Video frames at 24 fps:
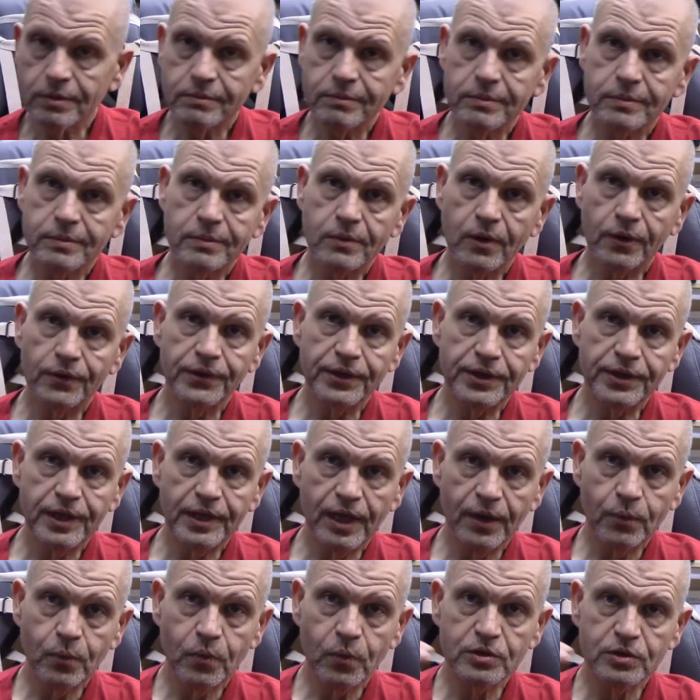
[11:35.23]
on the
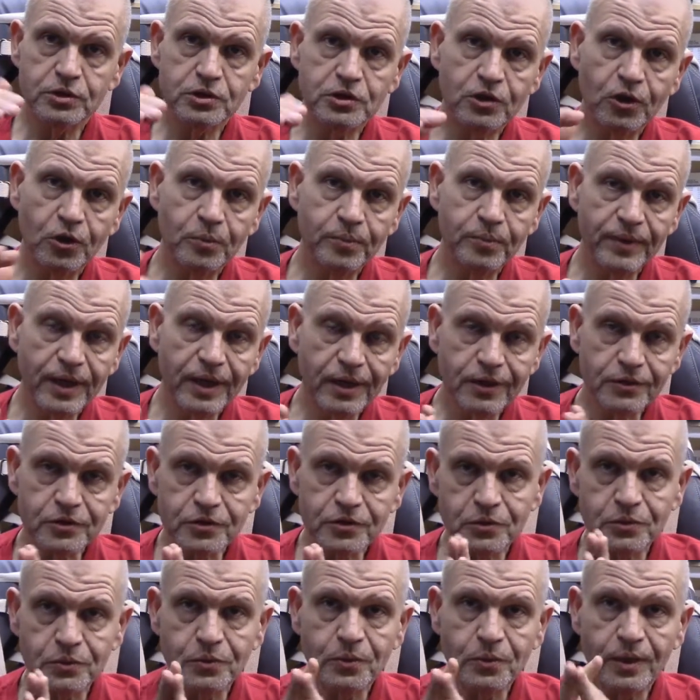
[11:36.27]
downward slope now
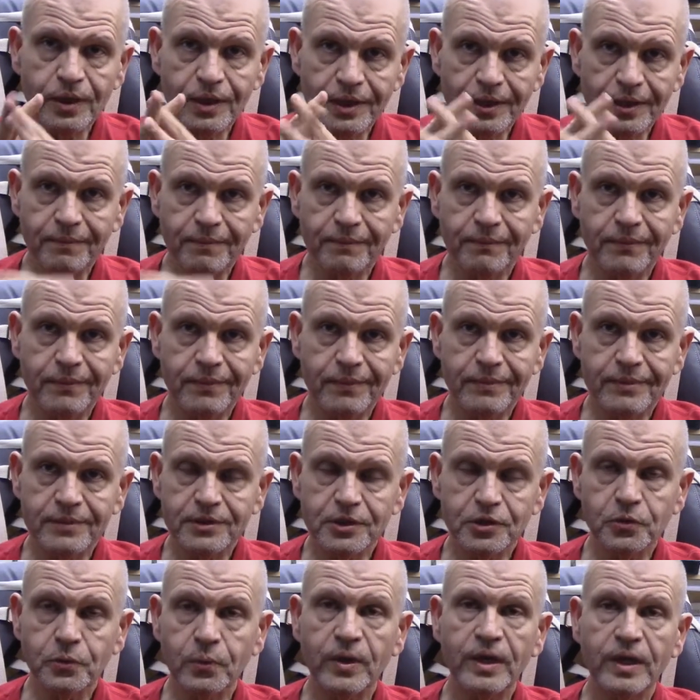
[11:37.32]
to uh, to
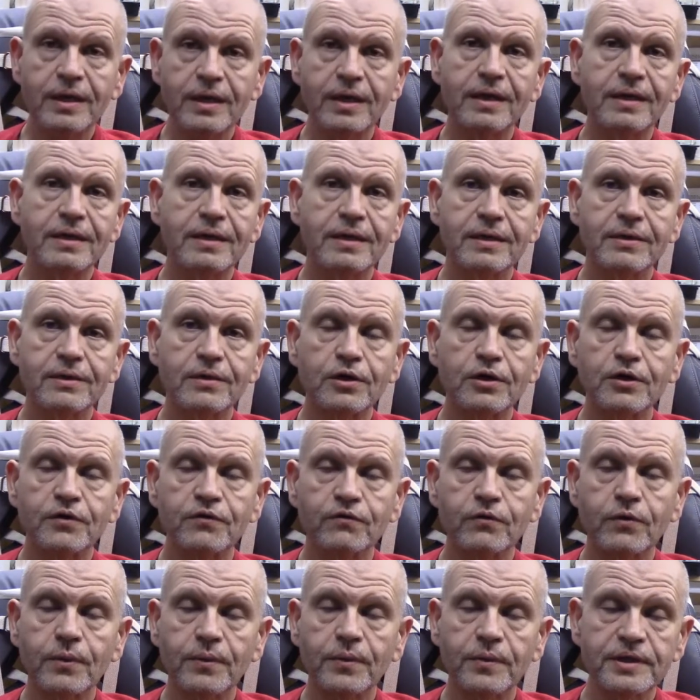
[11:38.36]
the weekend and looking
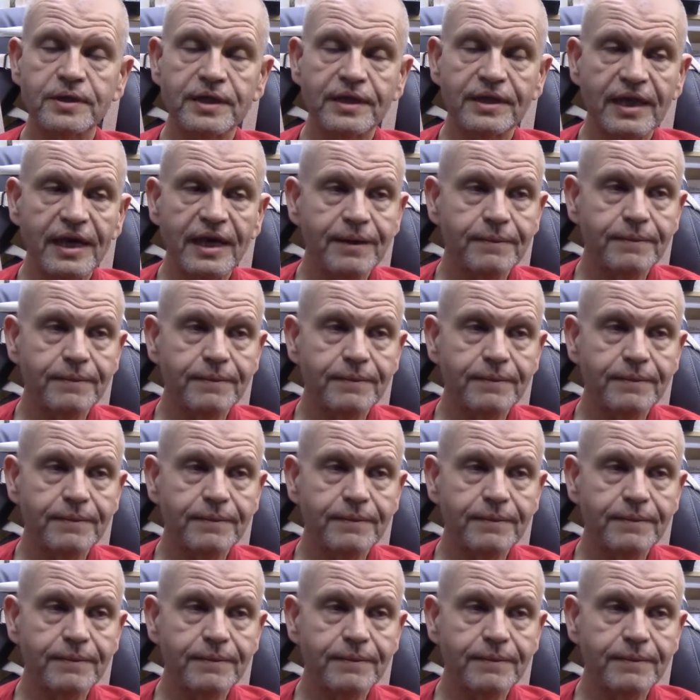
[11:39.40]
forward to that.